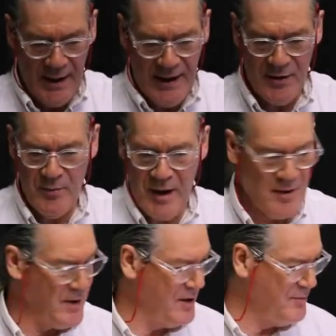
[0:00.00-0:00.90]
uh, it
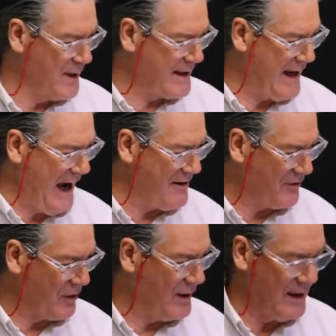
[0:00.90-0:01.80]
reminded me of
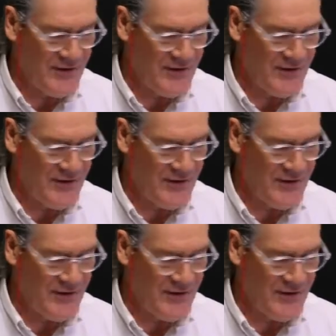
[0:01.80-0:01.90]
MacGyver.